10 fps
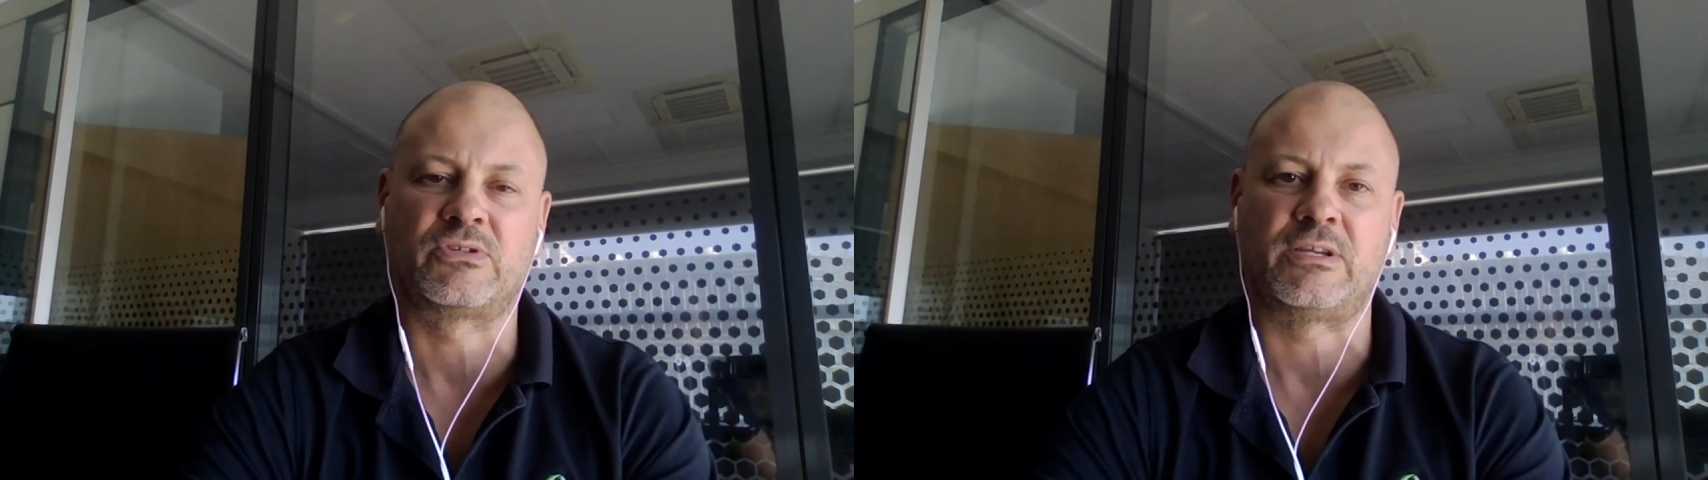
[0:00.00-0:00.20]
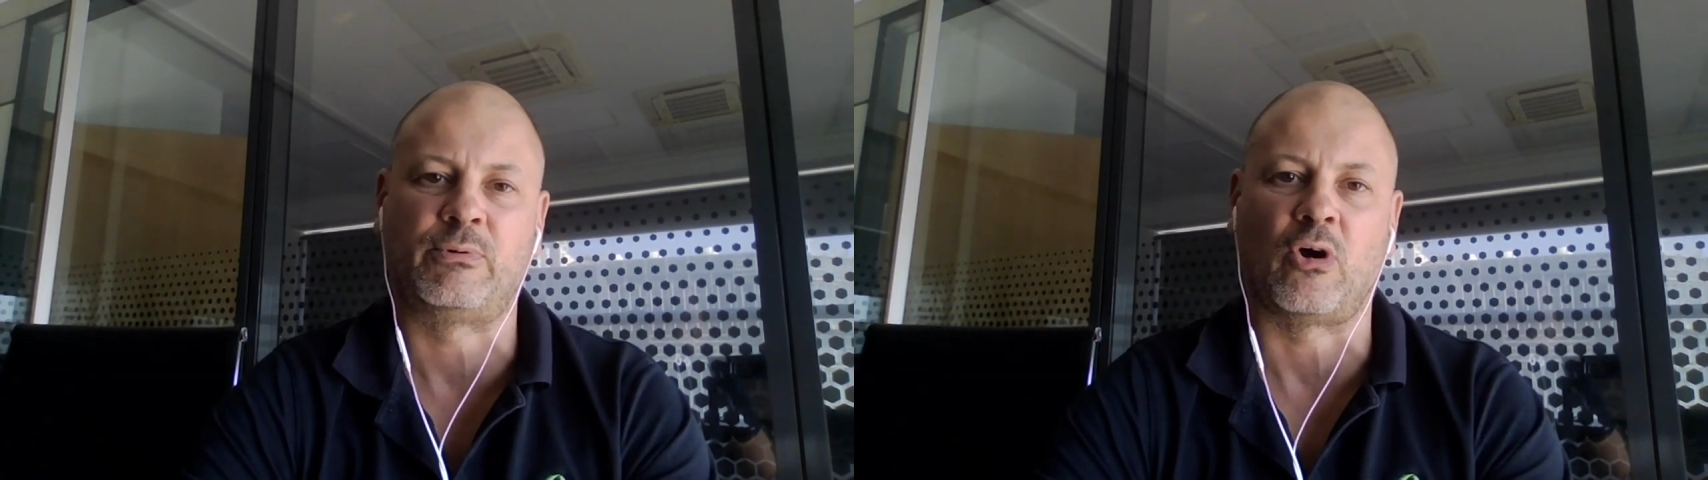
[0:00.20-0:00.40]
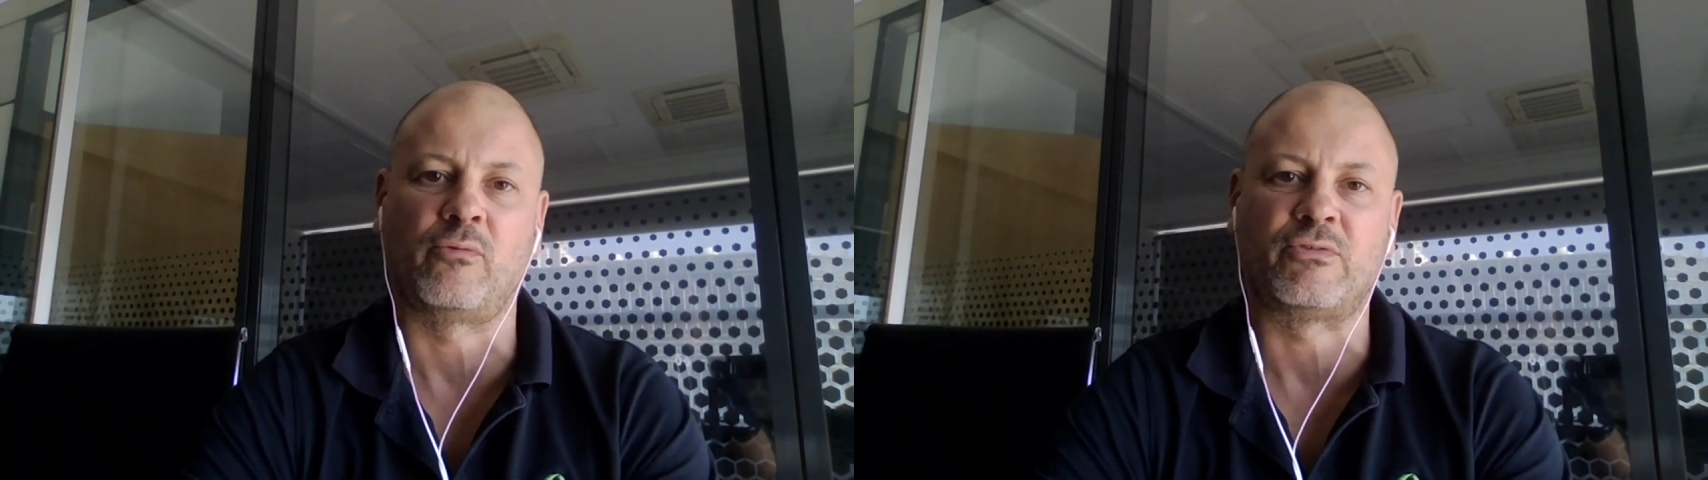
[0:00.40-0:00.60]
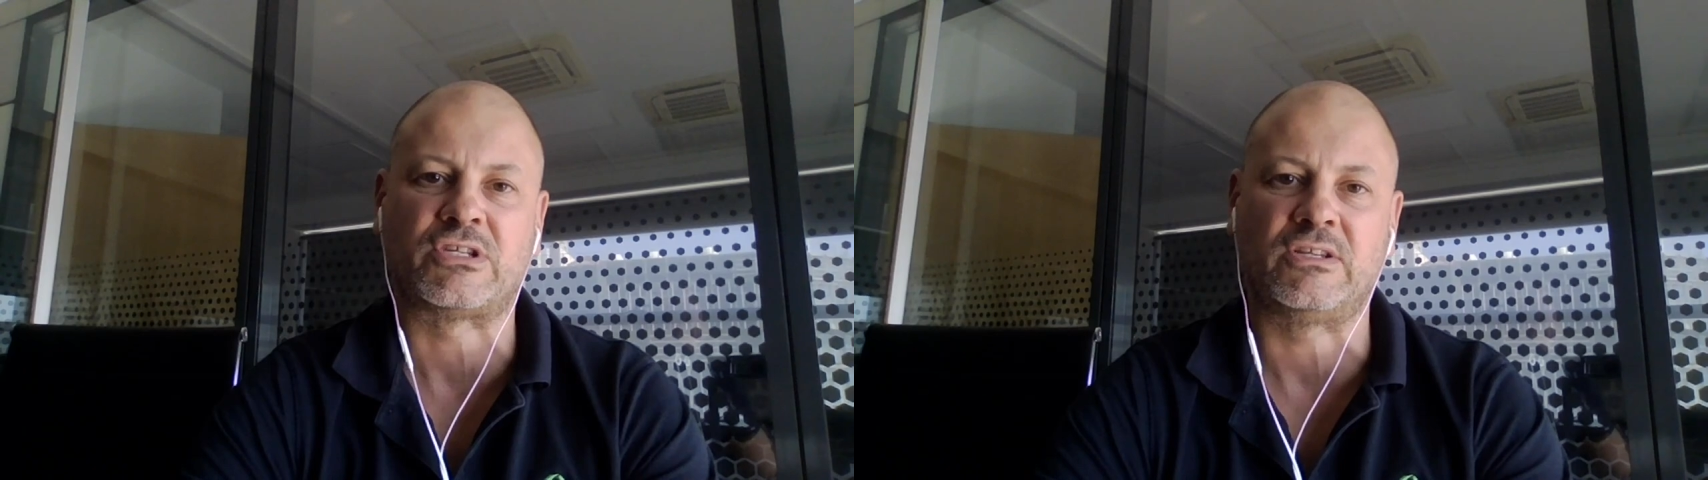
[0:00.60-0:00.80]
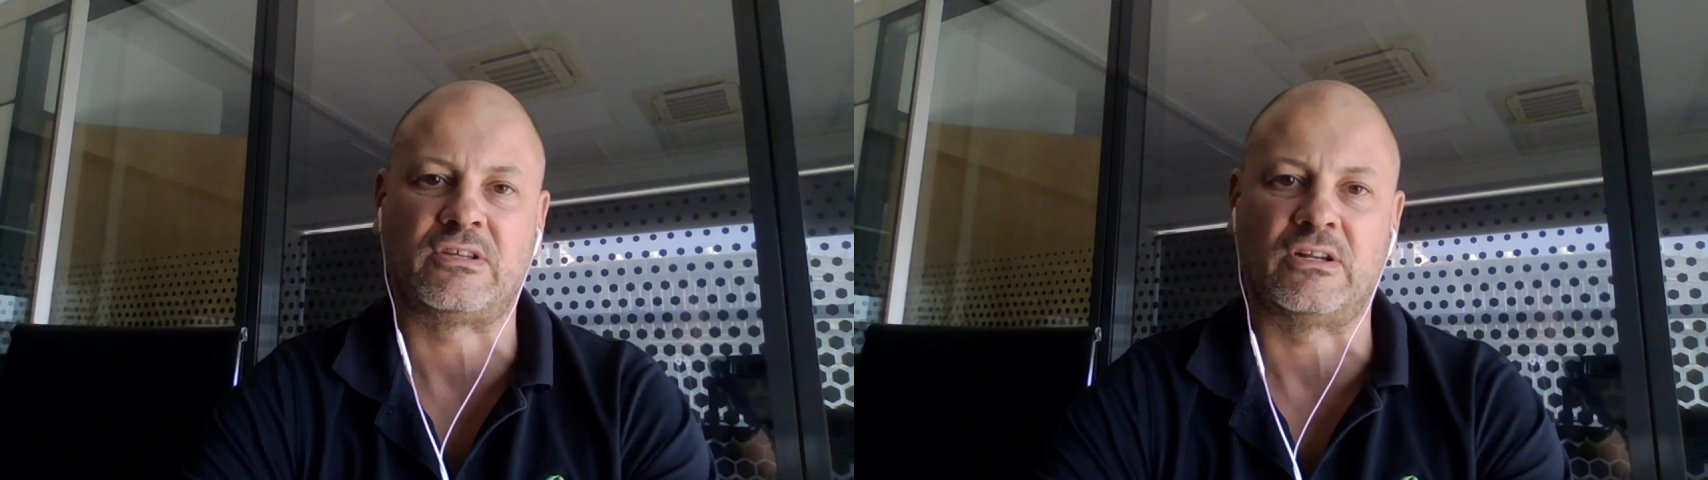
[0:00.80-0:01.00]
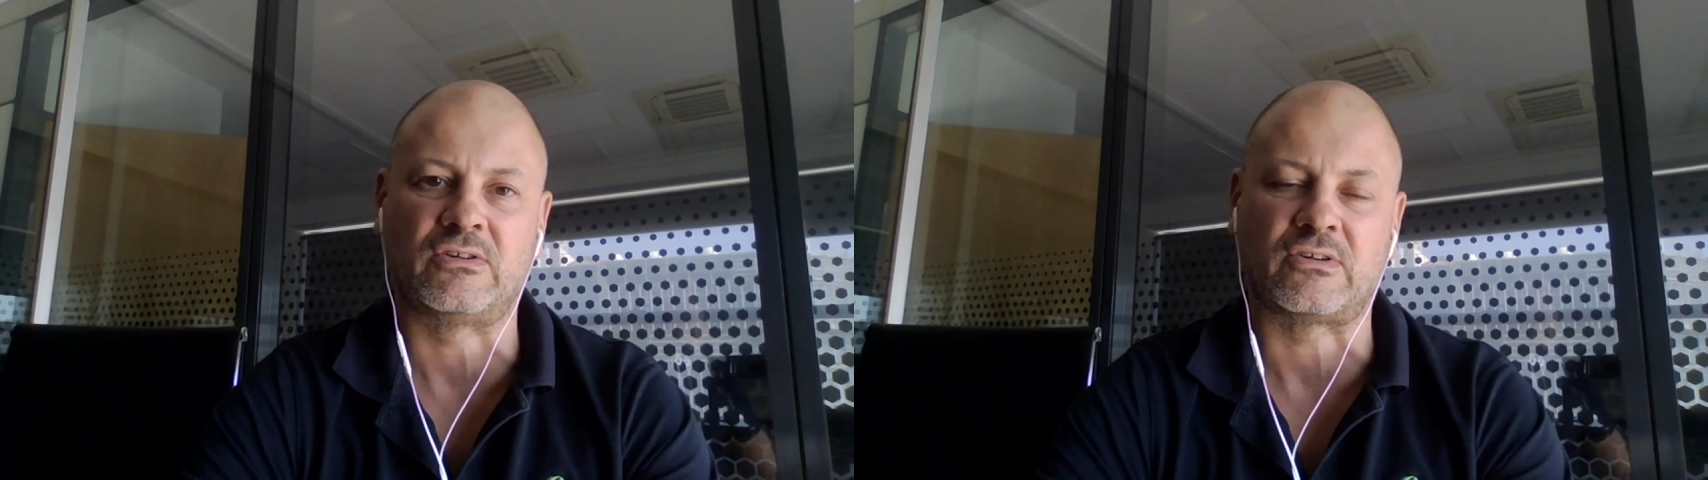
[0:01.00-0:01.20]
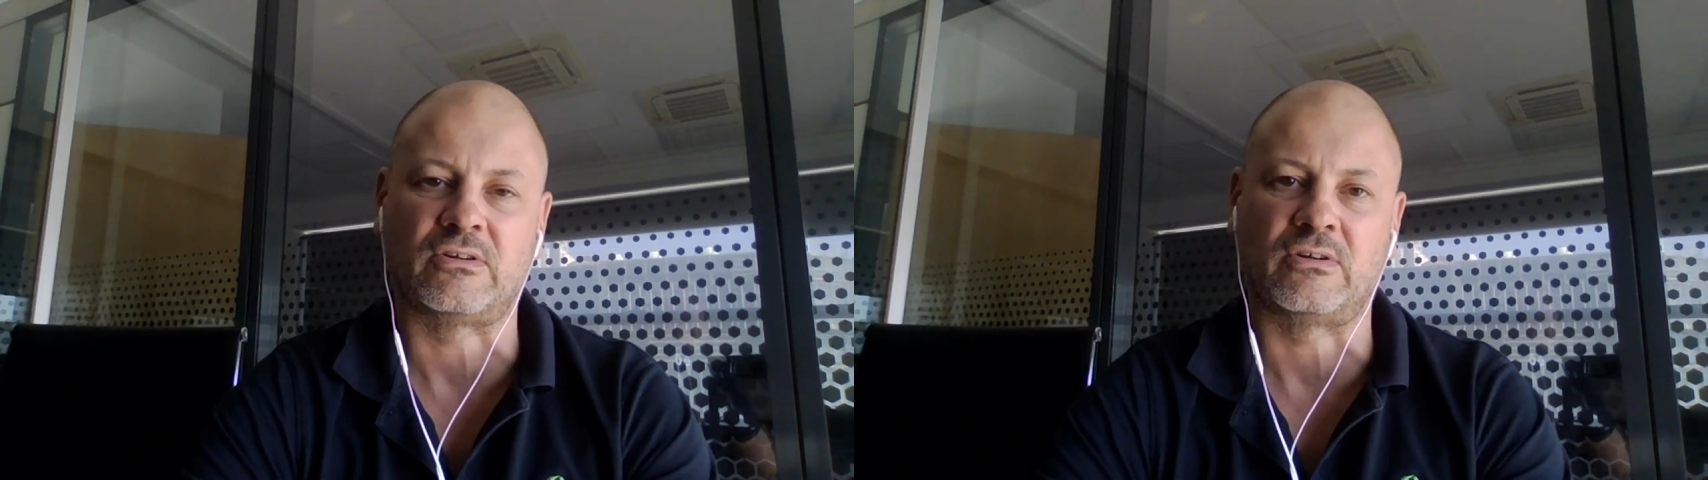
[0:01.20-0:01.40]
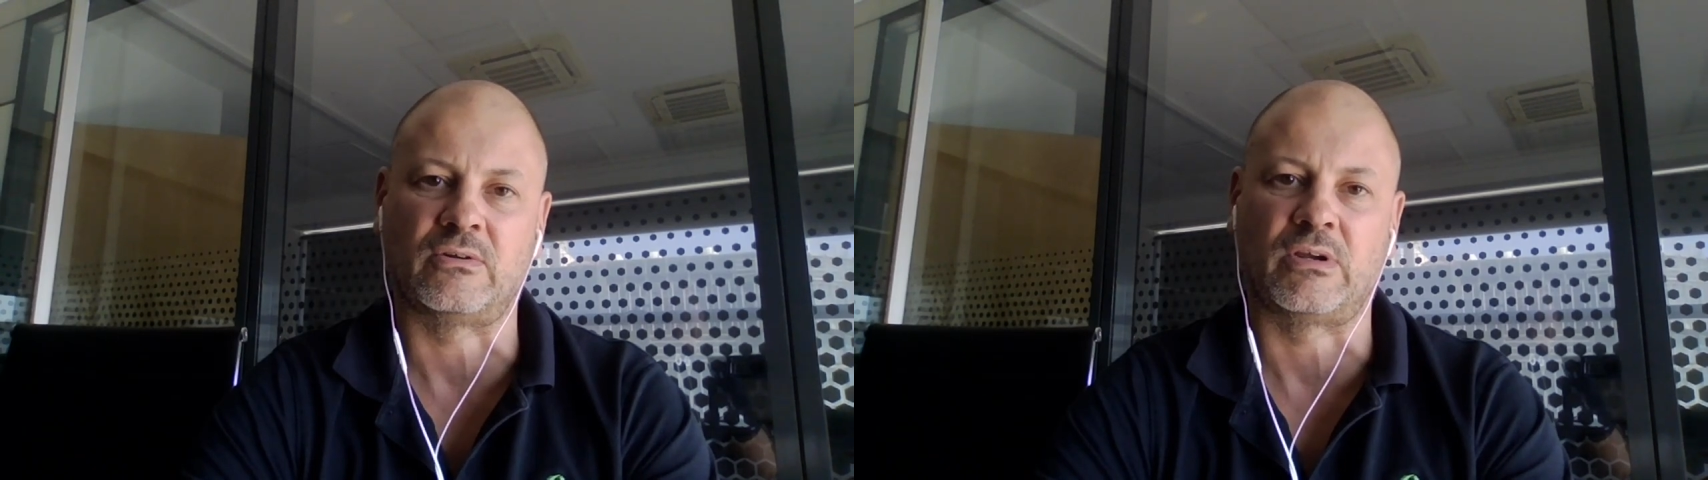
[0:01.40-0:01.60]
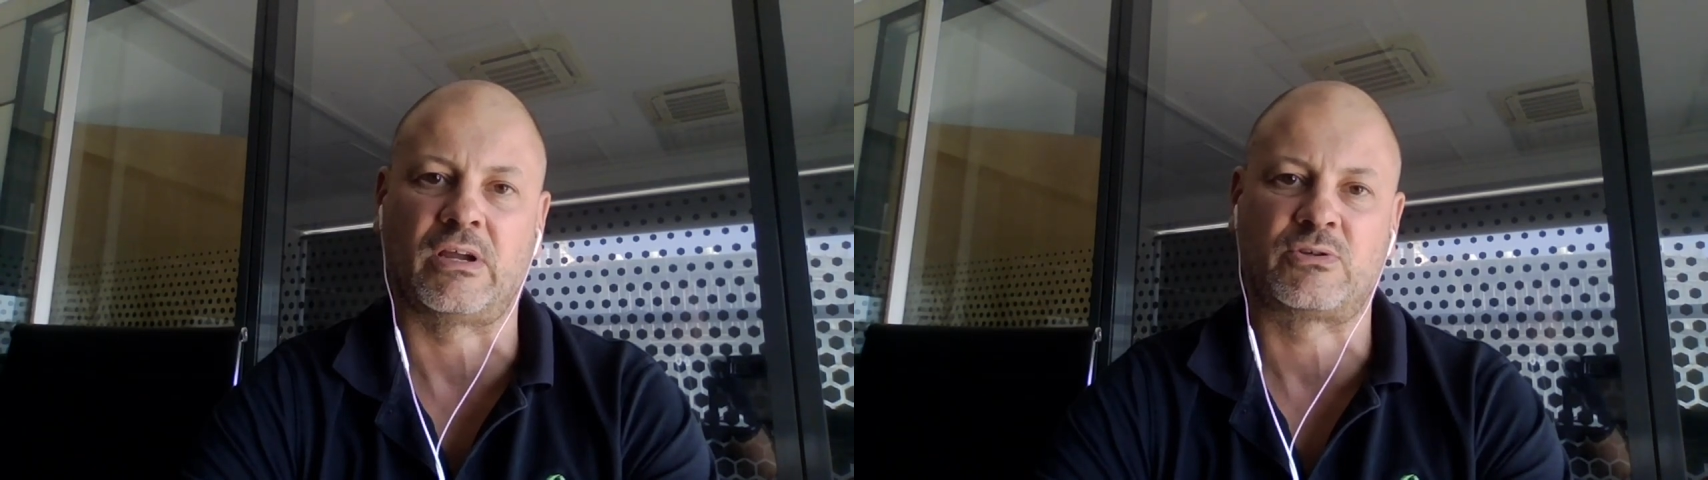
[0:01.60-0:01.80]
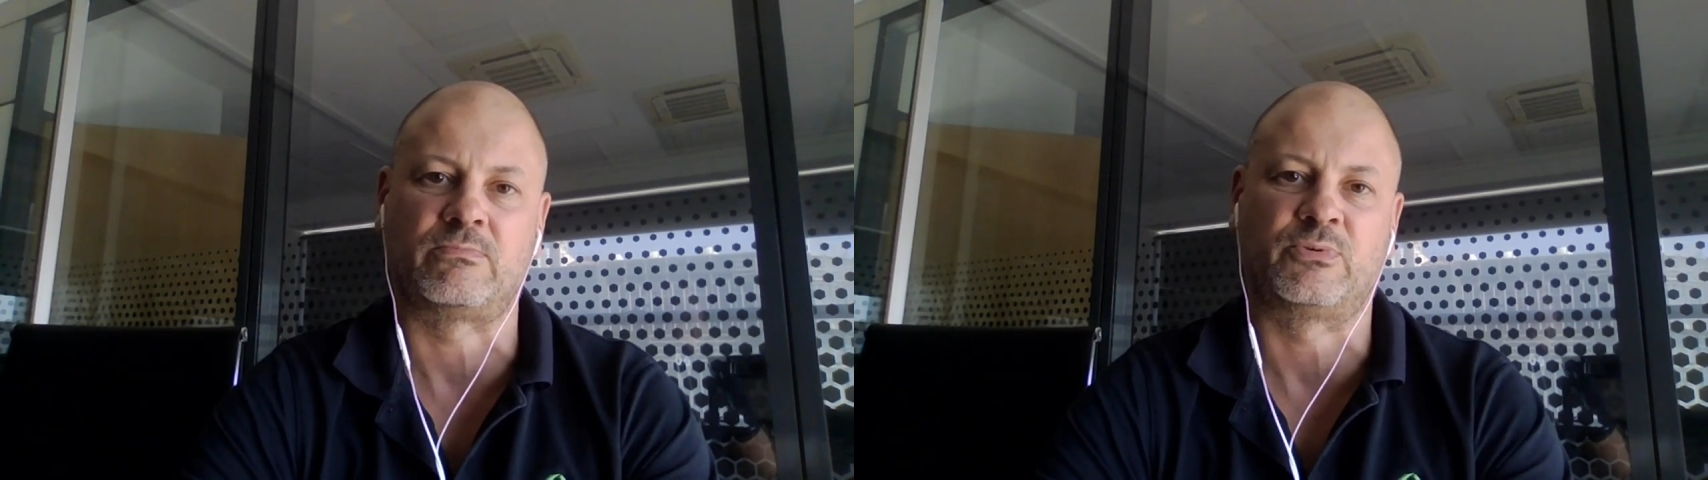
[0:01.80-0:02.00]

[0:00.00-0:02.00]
CPI obviously didn't uh,